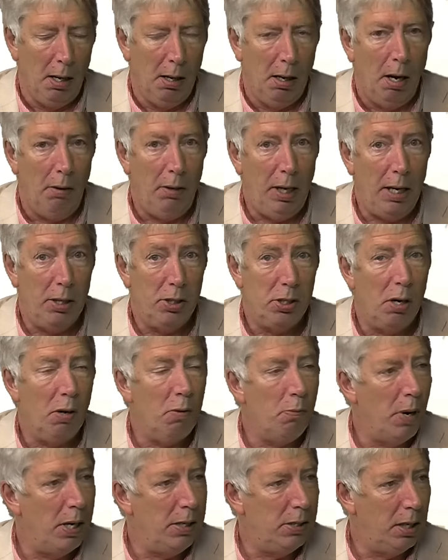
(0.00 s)
Okay, there's a long
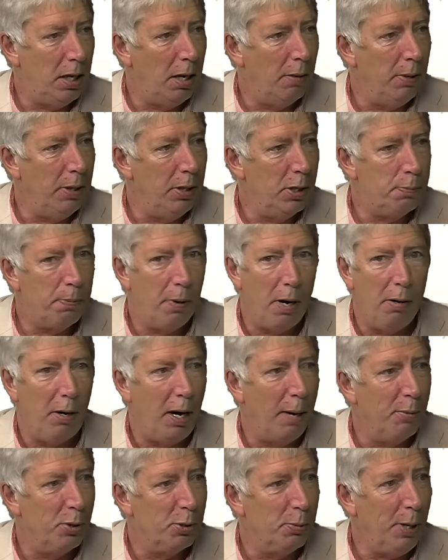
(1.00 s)
way to go in this
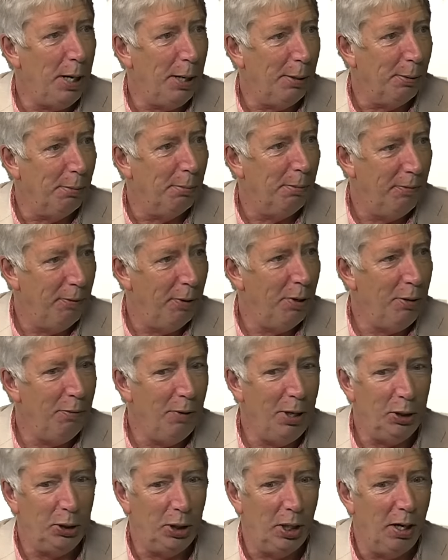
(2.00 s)
programme as well. We've only
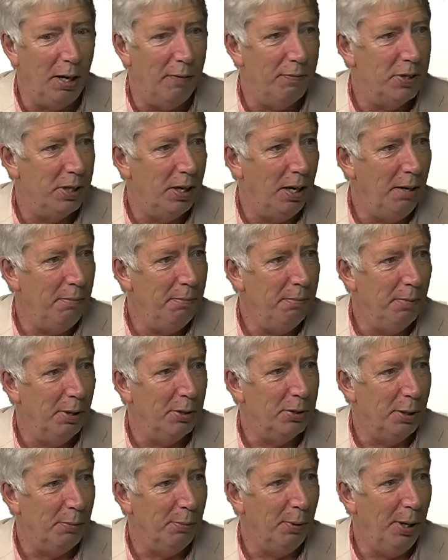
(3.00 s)
reached half-time, as
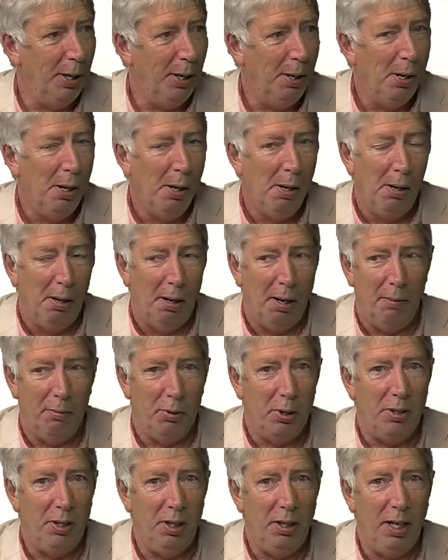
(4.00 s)
it were. I
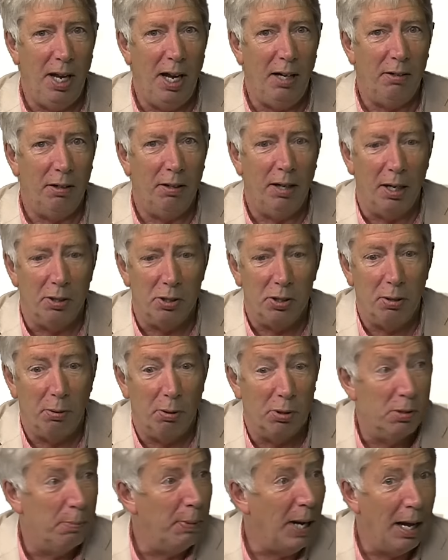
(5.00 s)
think the aggregate
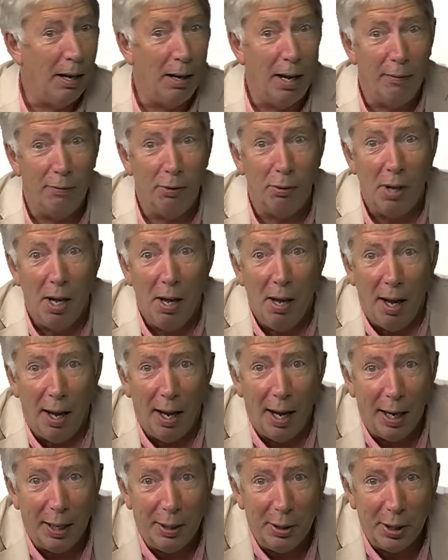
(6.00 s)
score's about level.
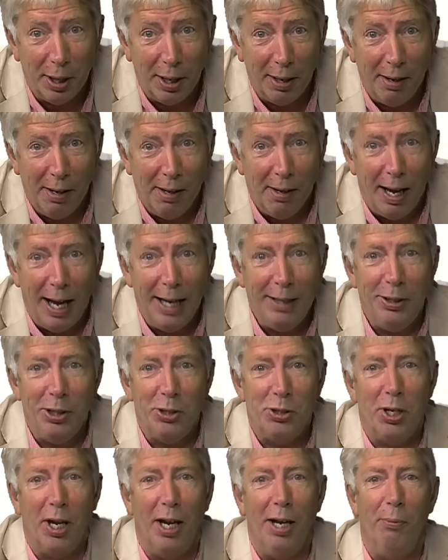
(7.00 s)
And Andy's
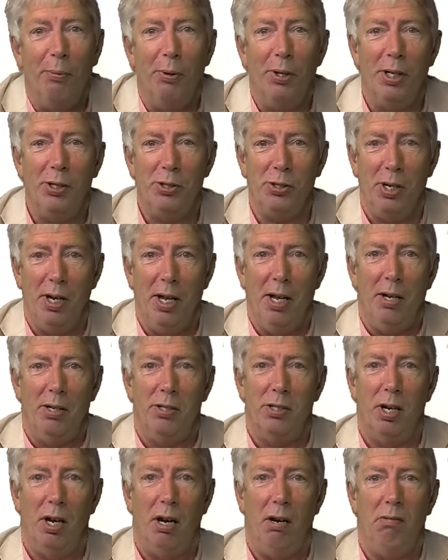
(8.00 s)
staying with us.
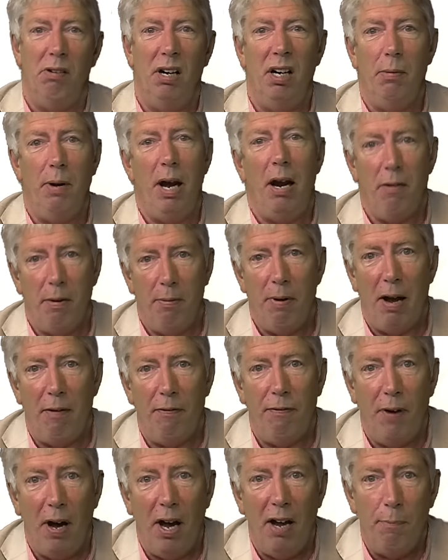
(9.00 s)
So in around about
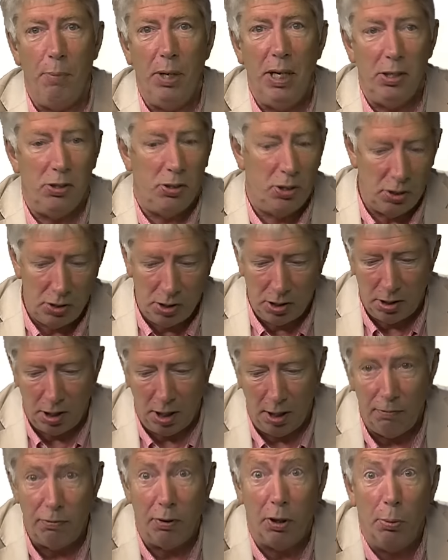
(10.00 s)
5 minutes, just
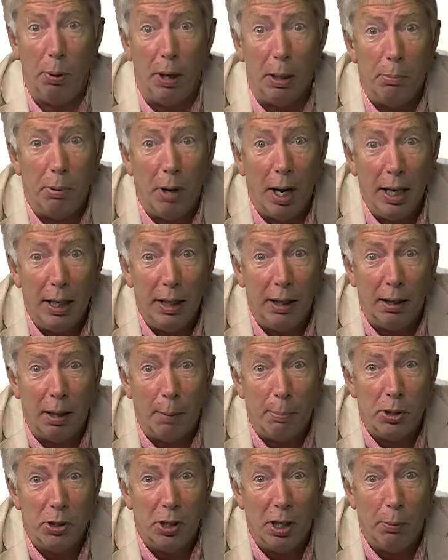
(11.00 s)
time for a quick break, cup
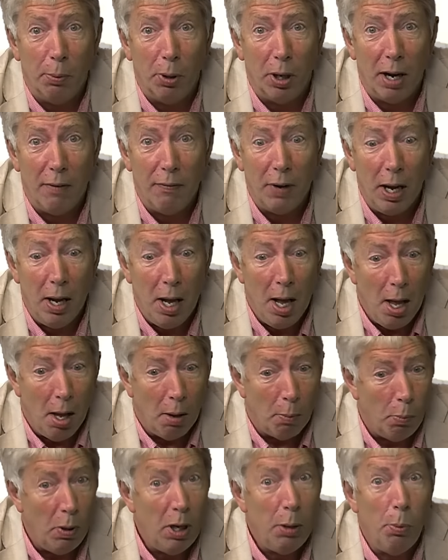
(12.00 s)
of tea, whatever.
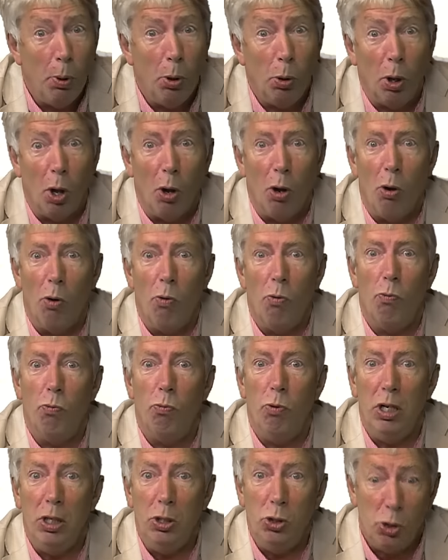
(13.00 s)
We will
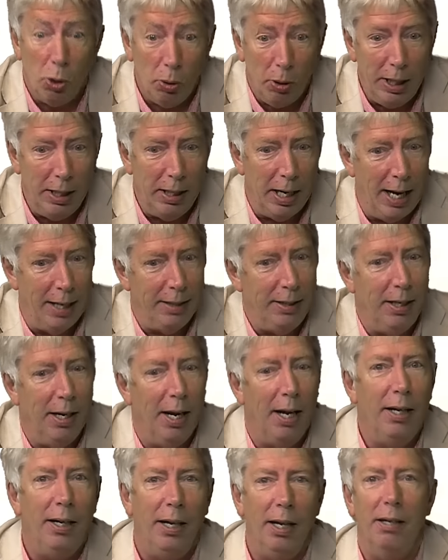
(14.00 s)
rejoin Andy
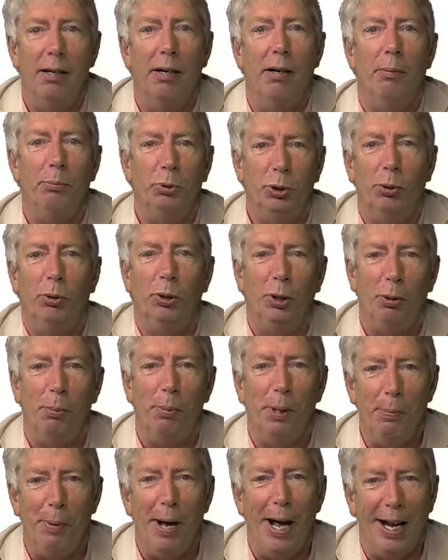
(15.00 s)
Daykin. I'm sure you'll be
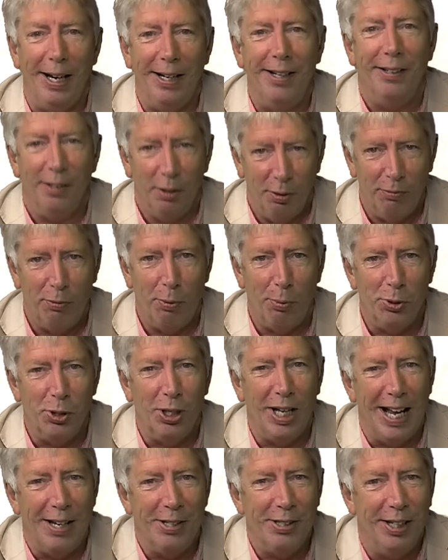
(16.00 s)
back. Look forward to
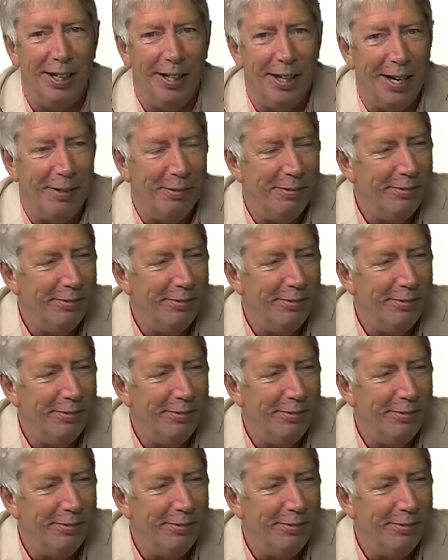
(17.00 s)
that. See you then.